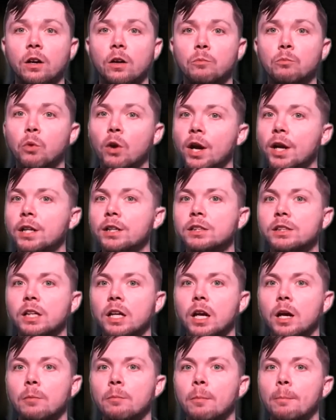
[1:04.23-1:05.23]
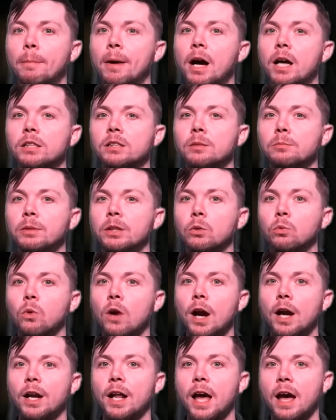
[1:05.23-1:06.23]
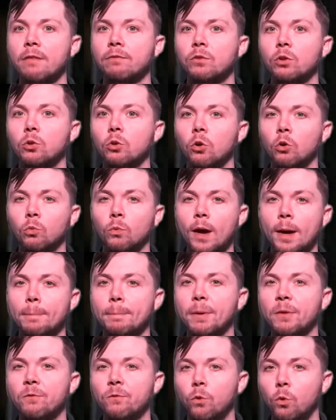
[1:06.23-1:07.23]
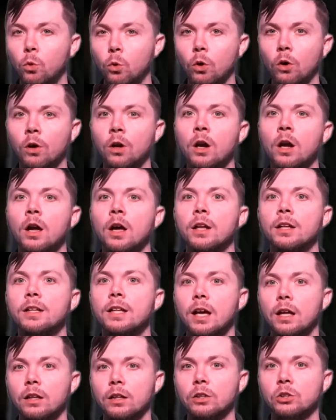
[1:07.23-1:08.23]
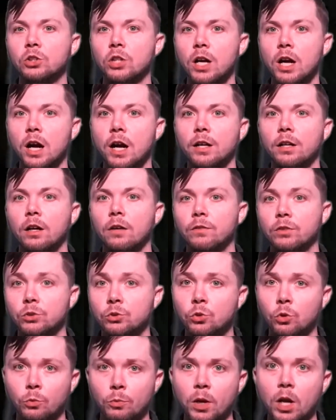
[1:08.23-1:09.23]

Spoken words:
of Bran and Sam, possibly right after or right before telling Jon of his true